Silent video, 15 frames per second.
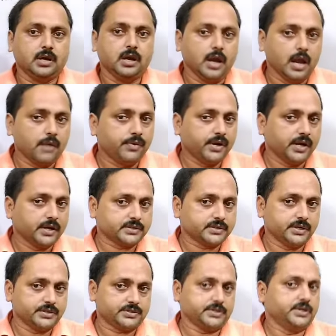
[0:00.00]
If reaction
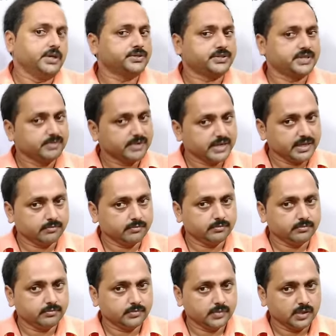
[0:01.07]
is in acidic medium,
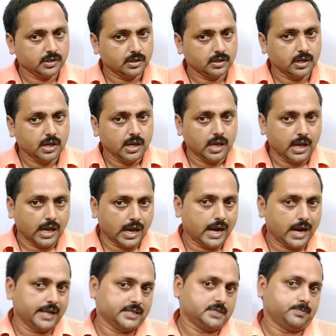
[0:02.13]
add
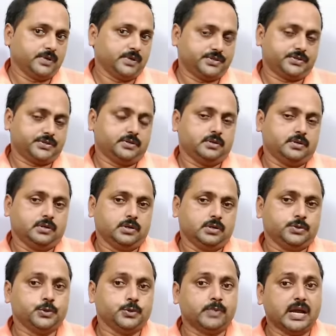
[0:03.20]
H plus
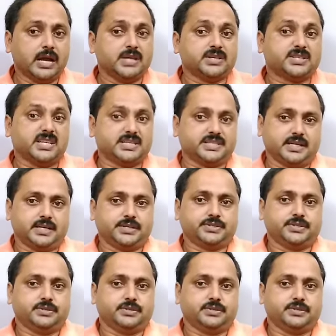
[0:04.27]
to balance the charge.